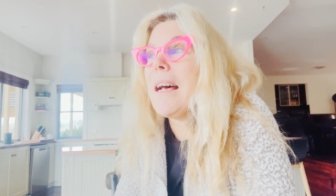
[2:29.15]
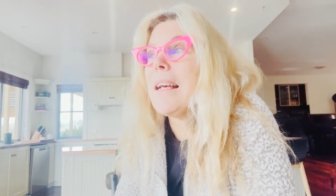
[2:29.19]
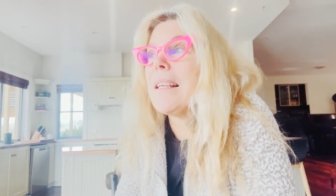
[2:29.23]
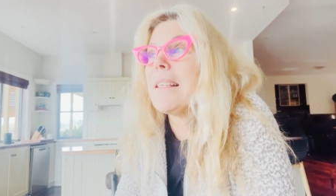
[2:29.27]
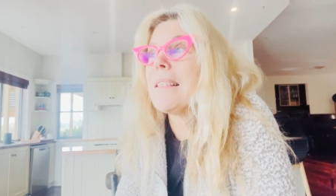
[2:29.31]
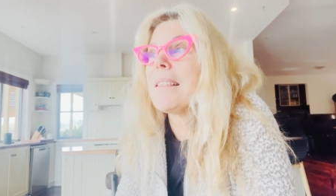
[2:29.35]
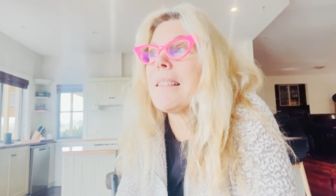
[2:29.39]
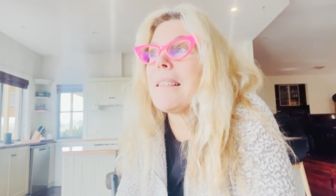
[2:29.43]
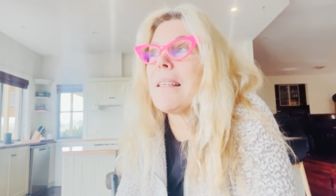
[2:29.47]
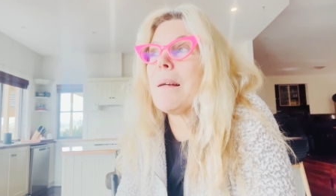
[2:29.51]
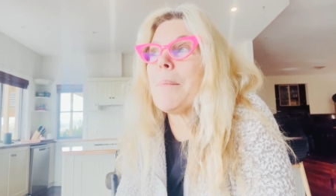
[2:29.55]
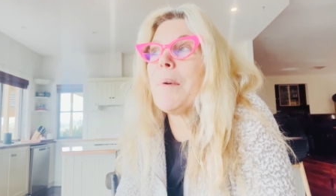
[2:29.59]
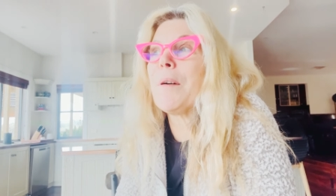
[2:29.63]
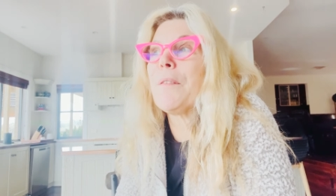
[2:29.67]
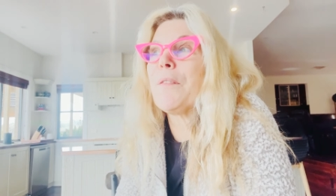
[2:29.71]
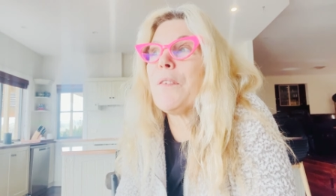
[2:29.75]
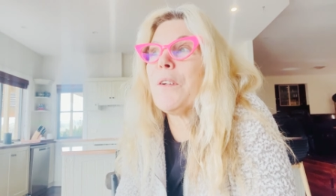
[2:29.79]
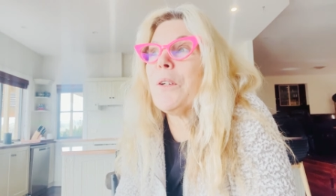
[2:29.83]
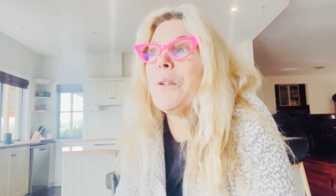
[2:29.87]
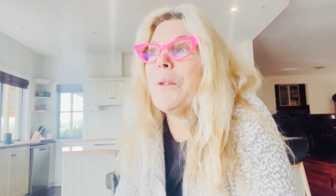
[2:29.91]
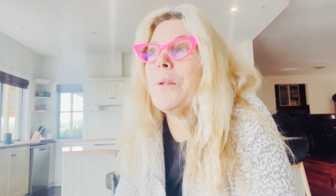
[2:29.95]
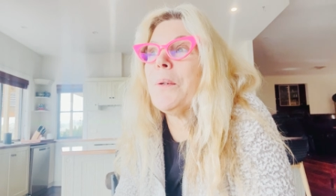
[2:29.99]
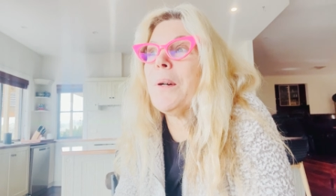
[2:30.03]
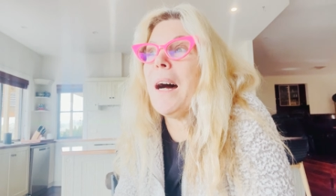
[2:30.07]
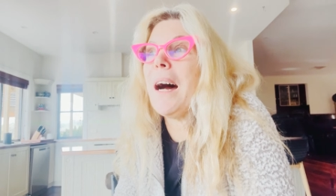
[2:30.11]
some of
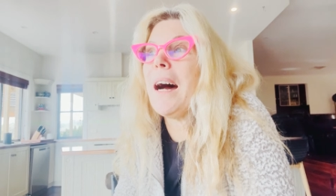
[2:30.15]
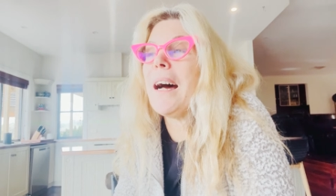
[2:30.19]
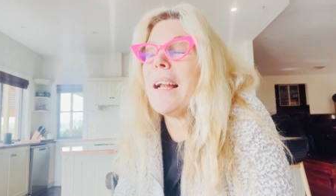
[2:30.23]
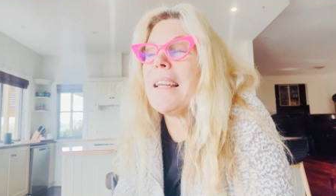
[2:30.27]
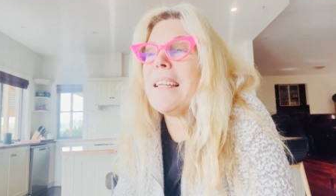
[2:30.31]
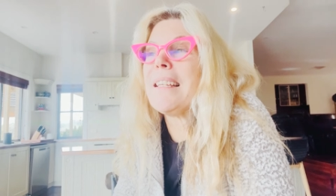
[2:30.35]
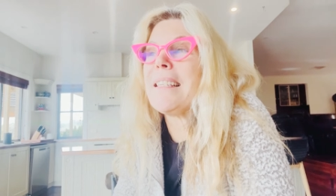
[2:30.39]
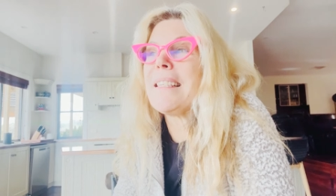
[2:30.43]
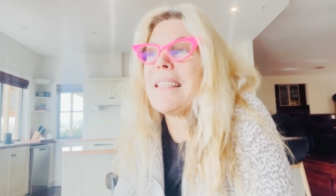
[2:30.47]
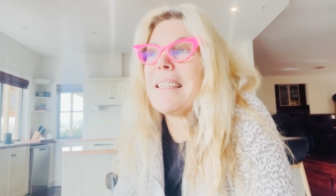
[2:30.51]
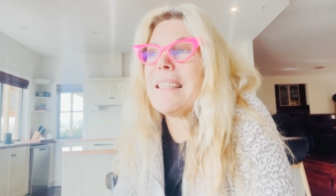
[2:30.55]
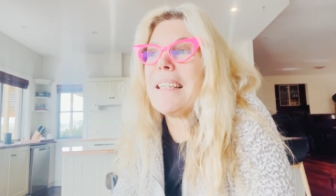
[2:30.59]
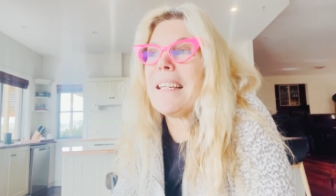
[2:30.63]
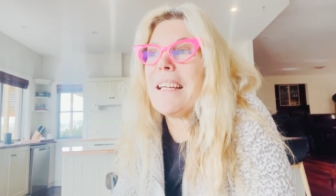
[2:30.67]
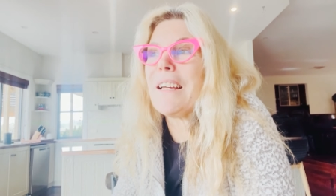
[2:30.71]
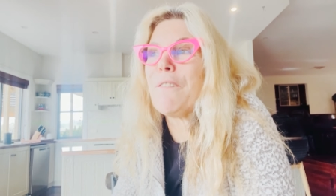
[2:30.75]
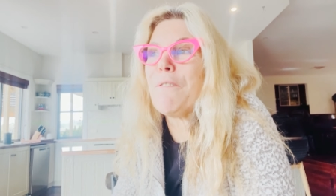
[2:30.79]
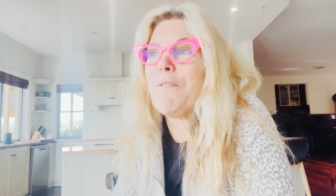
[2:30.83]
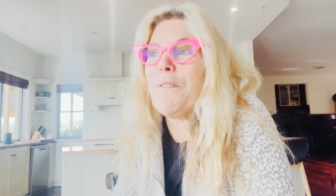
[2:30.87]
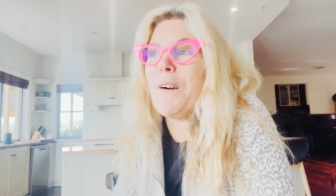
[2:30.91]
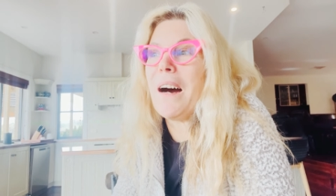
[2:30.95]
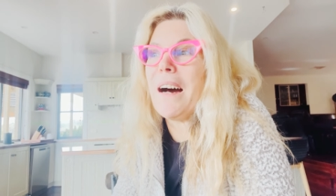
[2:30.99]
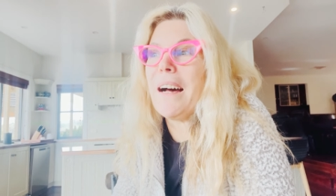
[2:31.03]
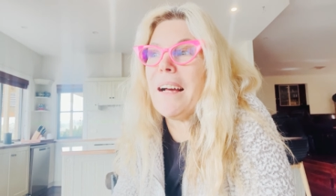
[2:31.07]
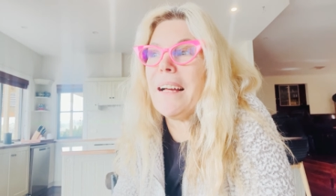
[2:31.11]
you are listening
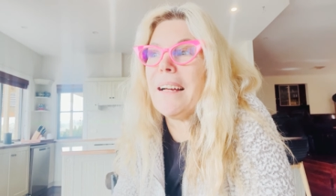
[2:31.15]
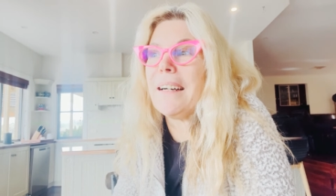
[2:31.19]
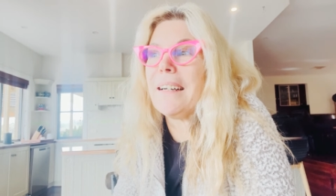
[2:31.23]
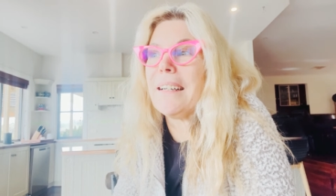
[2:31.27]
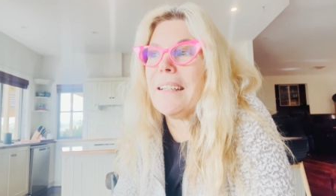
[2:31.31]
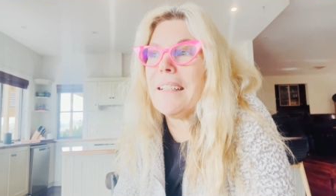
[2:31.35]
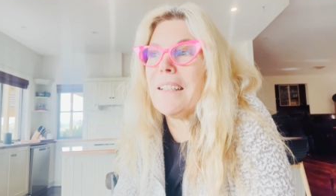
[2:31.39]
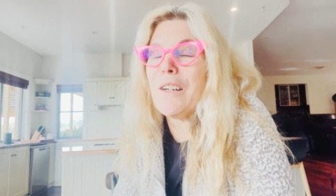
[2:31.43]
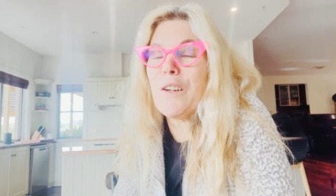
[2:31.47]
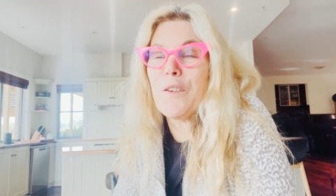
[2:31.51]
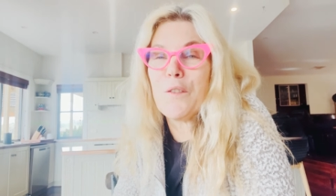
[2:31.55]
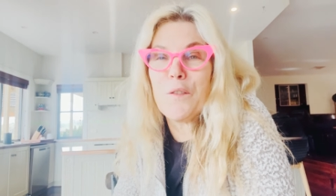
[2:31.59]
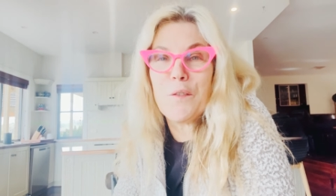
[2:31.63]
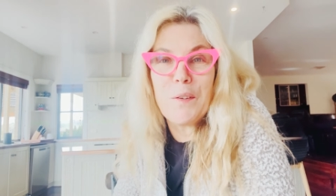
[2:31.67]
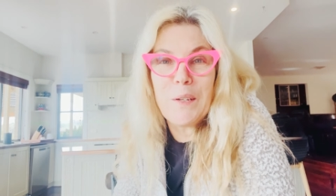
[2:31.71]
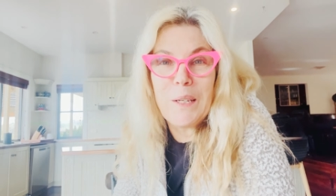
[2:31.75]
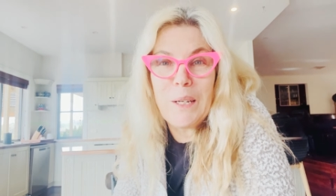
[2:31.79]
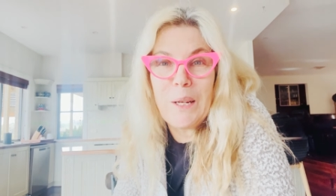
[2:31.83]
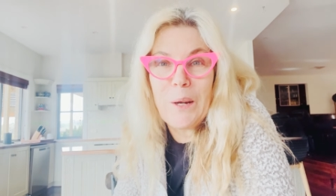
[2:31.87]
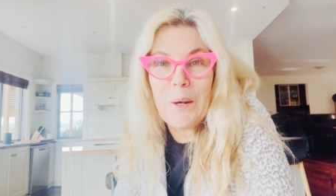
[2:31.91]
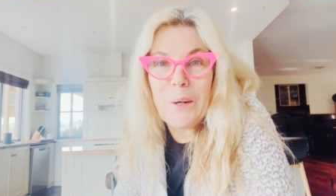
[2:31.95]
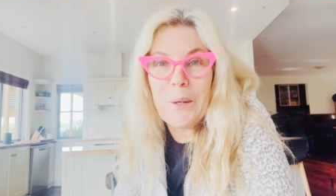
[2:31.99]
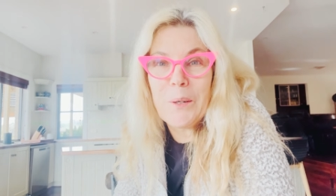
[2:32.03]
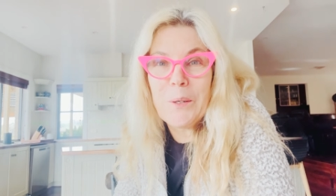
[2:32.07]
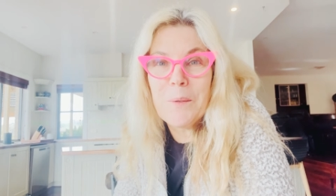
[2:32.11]
via
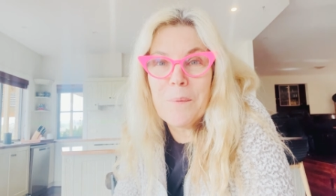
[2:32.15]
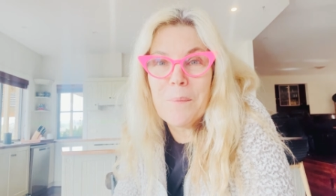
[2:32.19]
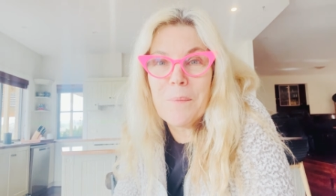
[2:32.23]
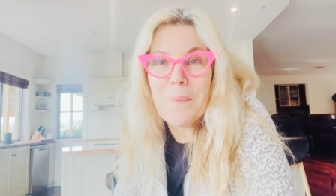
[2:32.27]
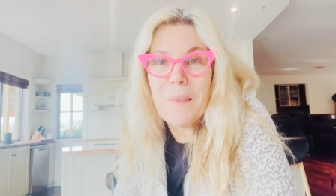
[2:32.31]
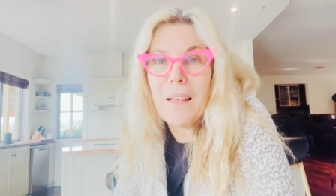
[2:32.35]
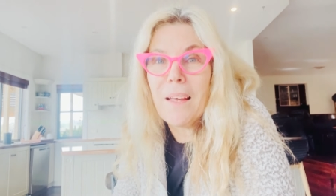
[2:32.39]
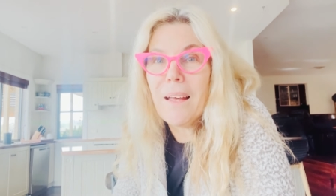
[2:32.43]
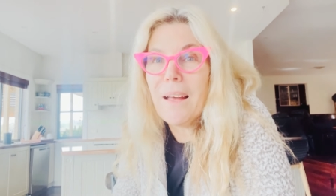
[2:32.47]
video,